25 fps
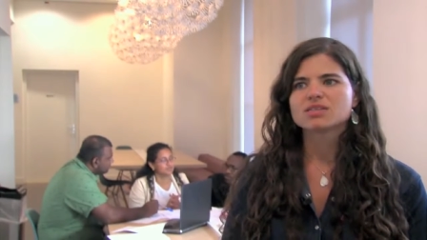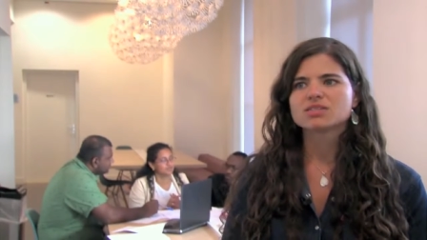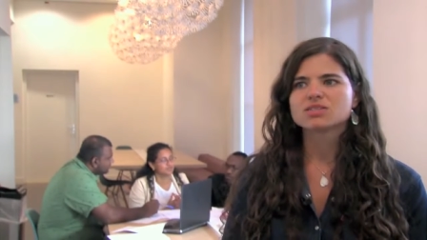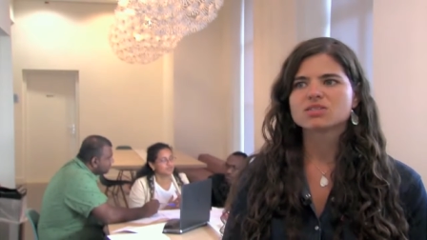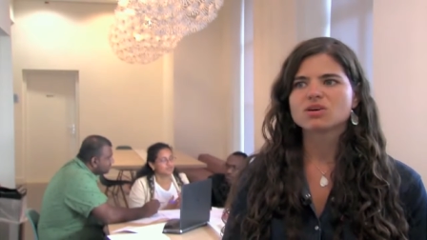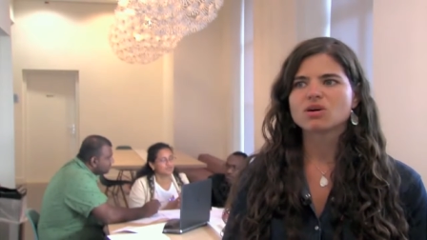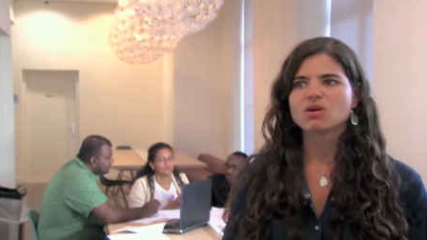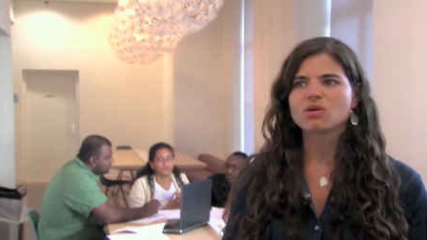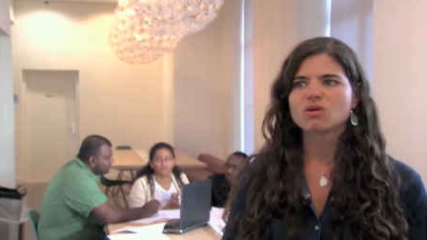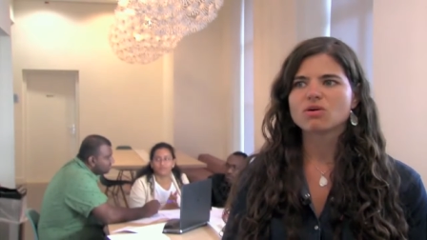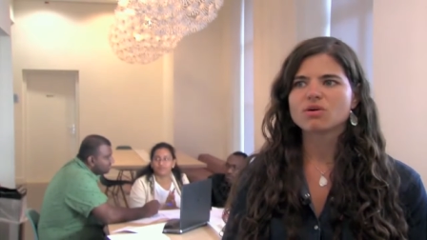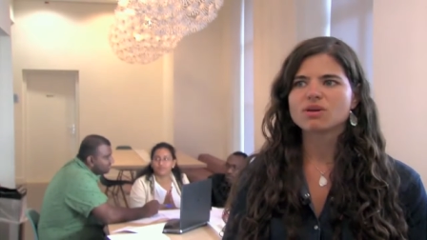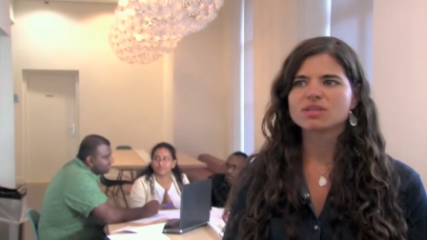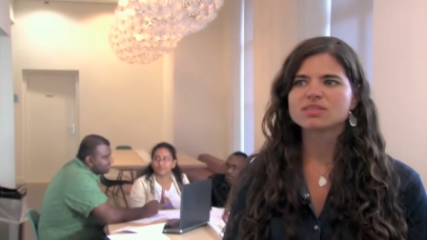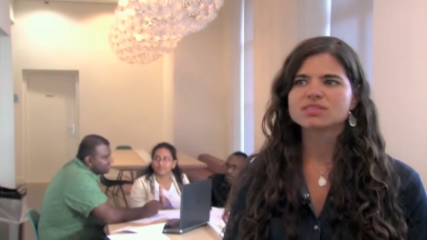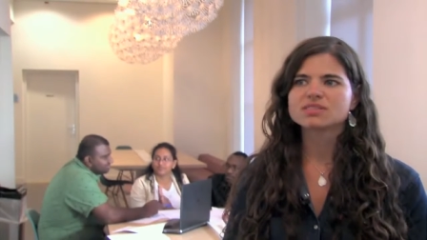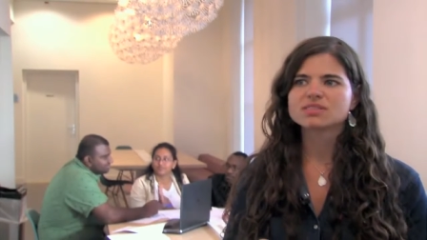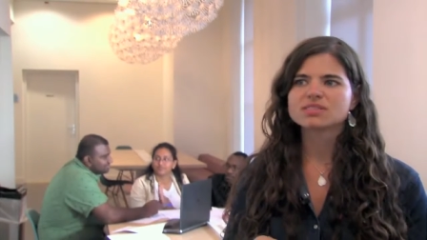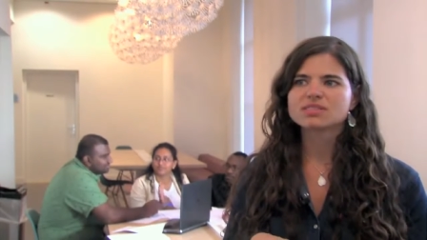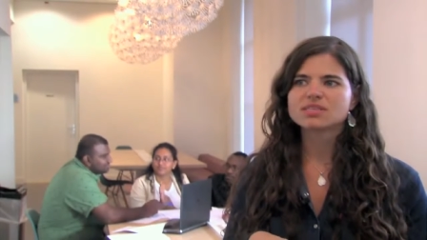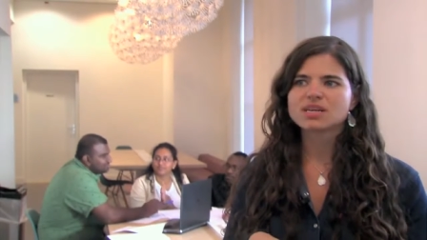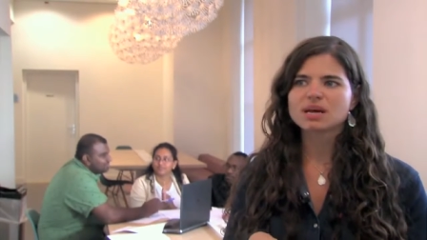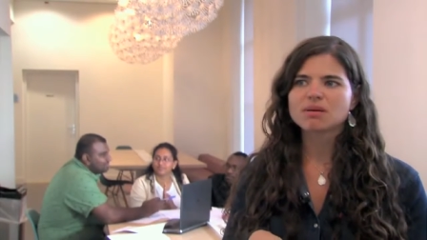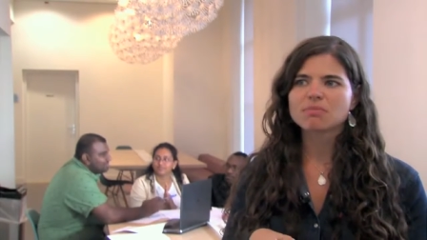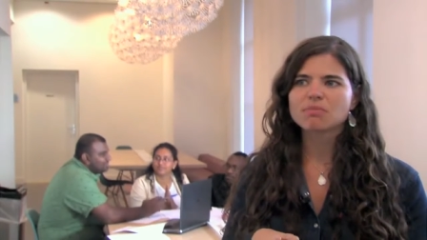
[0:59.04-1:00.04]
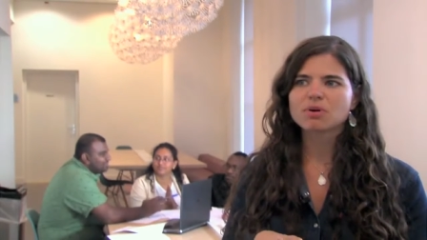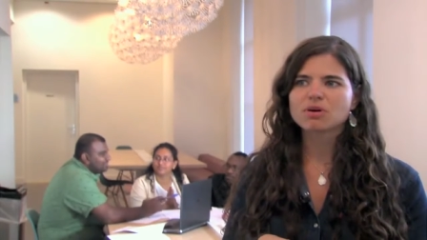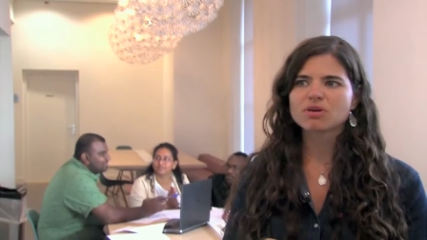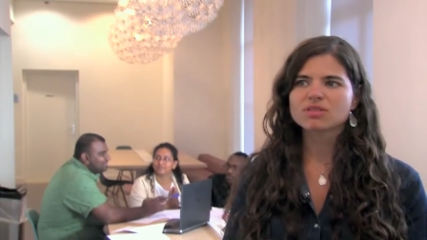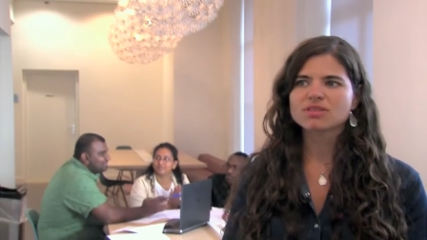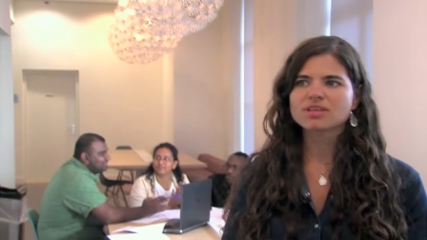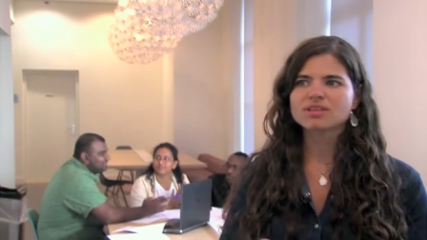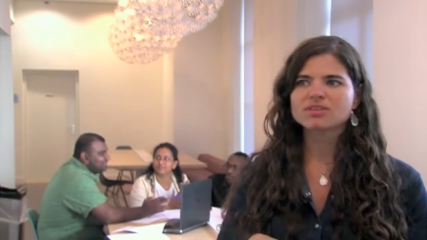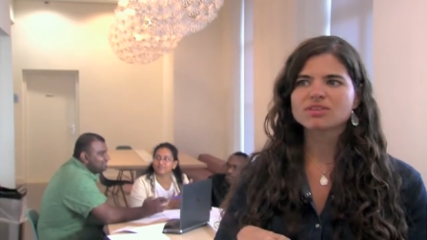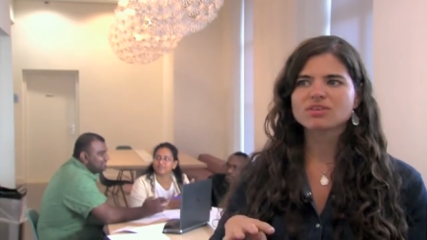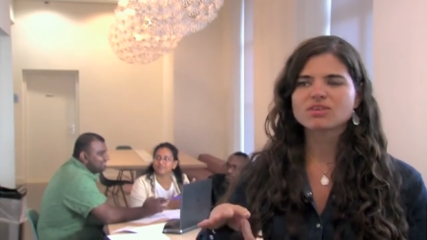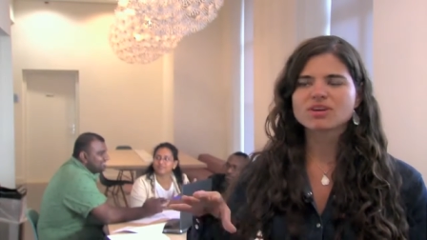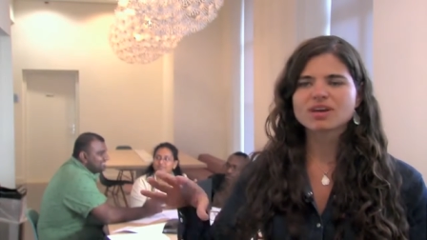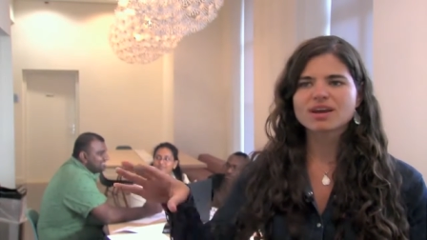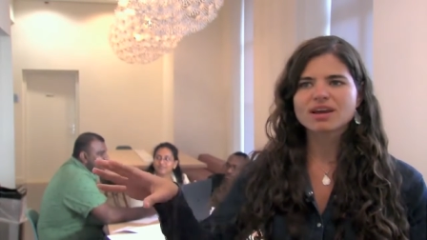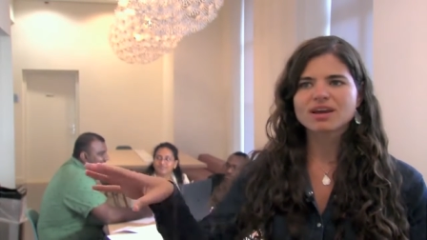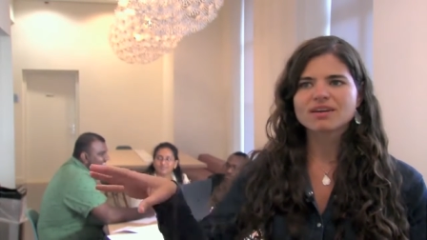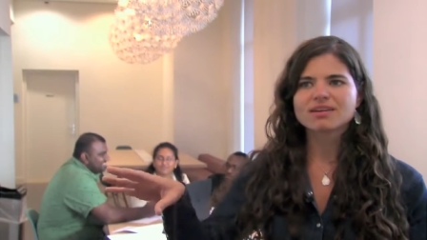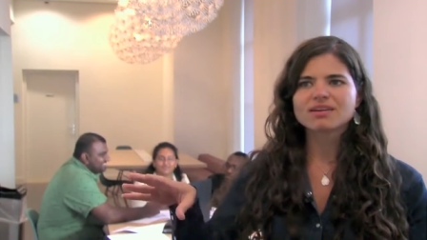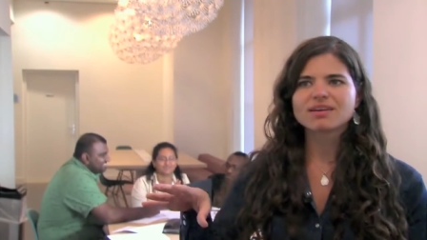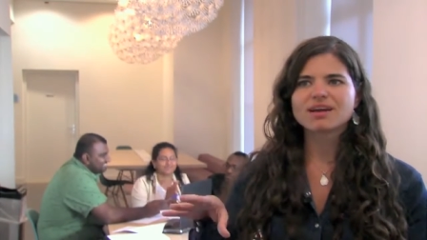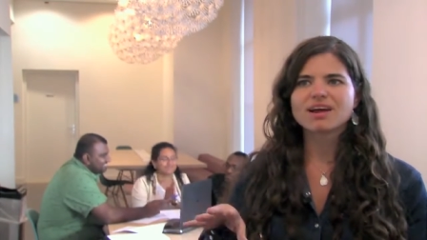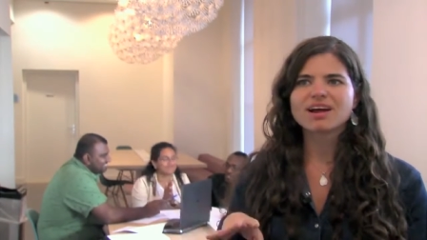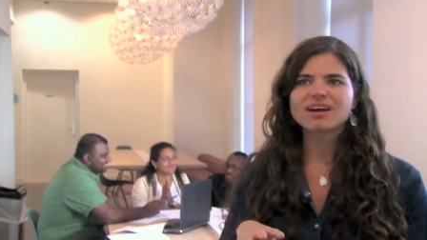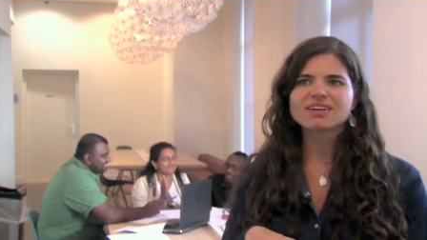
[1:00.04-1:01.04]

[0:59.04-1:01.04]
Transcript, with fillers: So it's in a point that you can